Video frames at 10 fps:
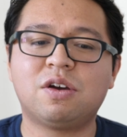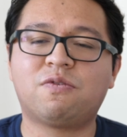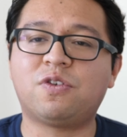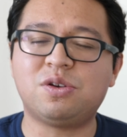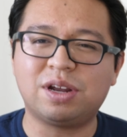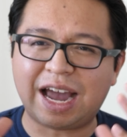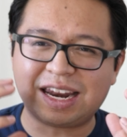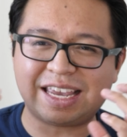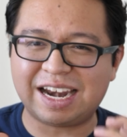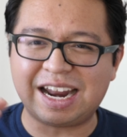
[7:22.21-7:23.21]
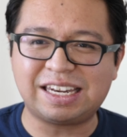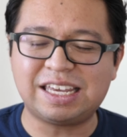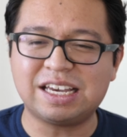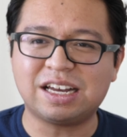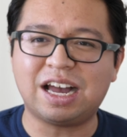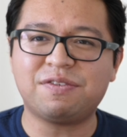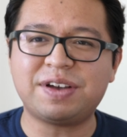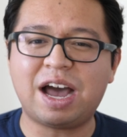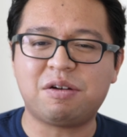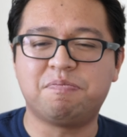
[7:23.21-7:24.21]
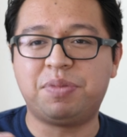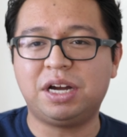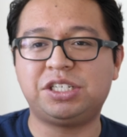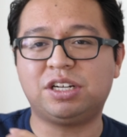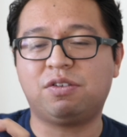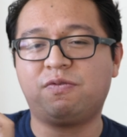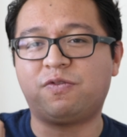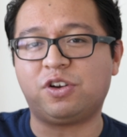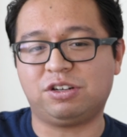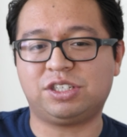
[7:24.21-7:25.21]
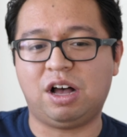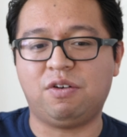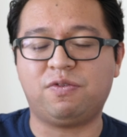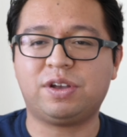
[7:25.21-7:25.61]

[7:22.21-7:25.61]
for you to kind of get an idea of how to budget for yourself.